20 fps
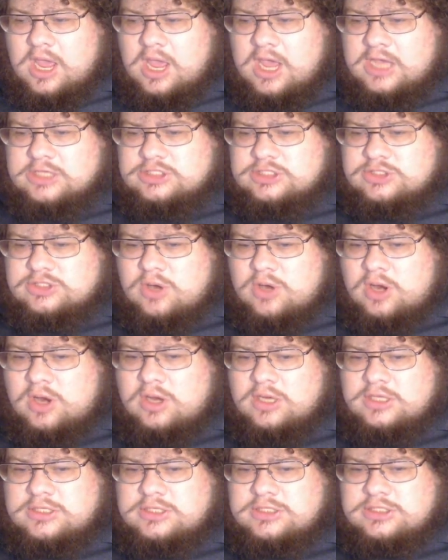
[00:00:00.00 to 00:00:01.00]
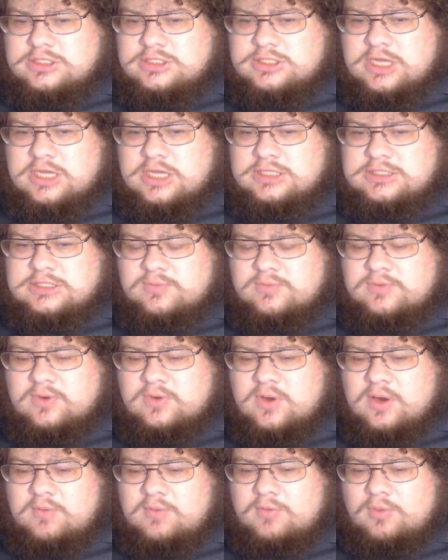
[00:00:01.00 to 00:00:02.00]
I strongly suggest, if
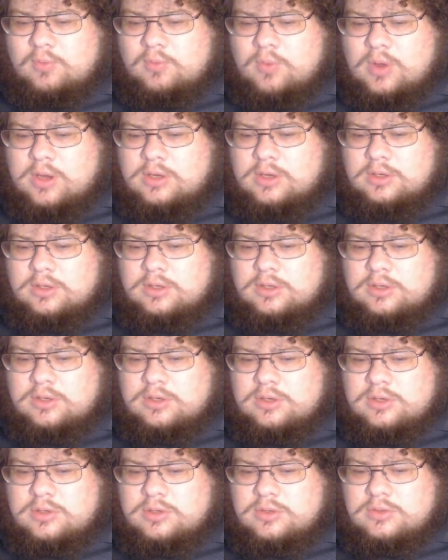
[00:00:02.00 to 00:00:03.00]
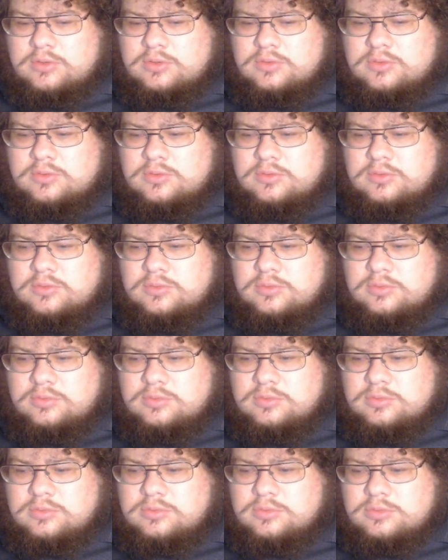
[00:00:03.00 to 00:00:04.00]
you ever want to,
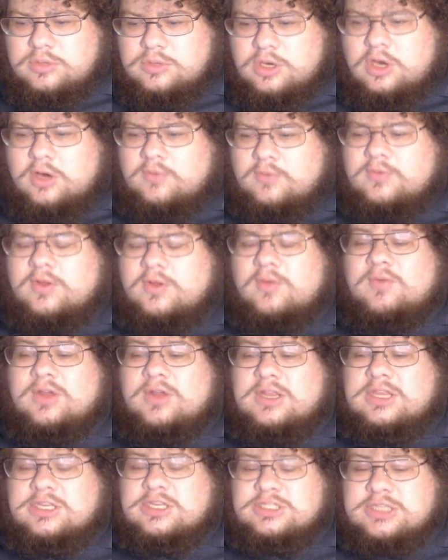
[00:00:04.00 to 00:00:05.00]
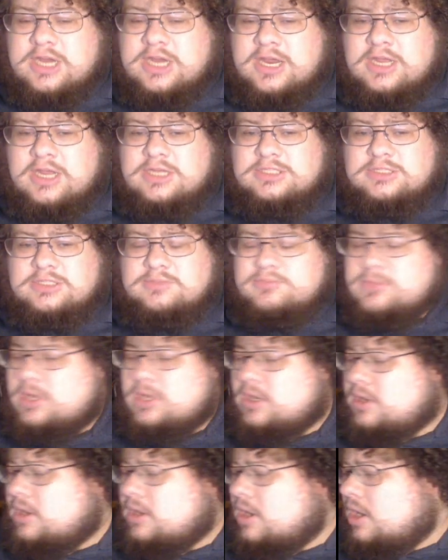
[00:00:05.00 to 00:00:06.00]
or if you ever get the chance,
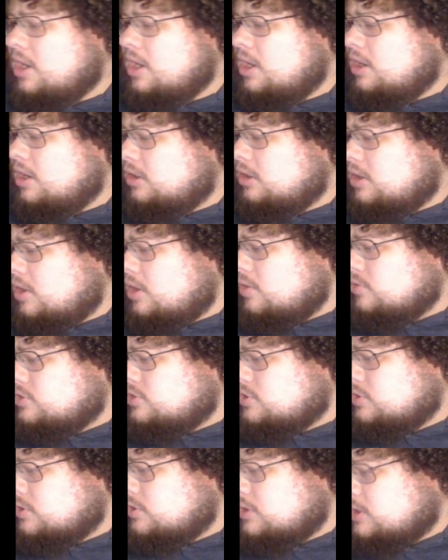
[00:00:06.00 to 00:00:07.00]
go to